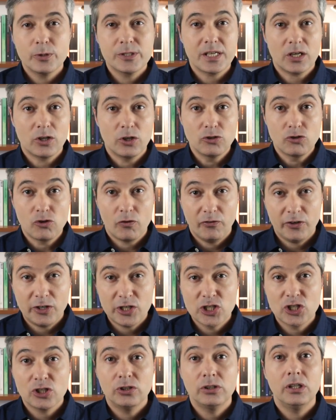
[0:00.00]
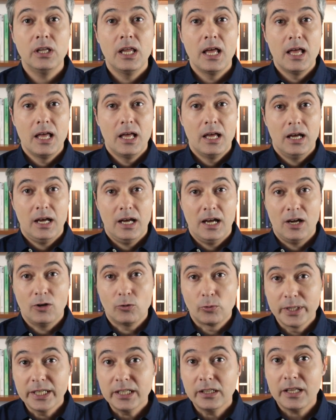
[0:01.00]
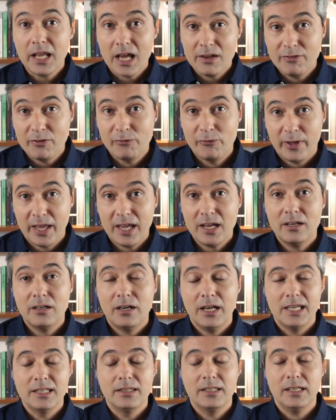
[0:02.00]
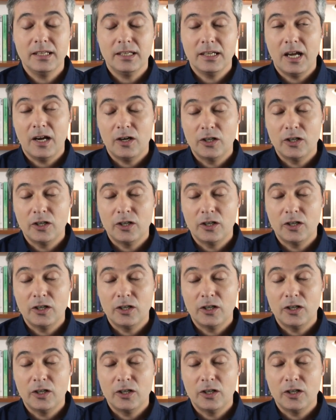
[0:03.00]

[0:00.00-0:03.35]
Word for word: was a controversial real-life affair in the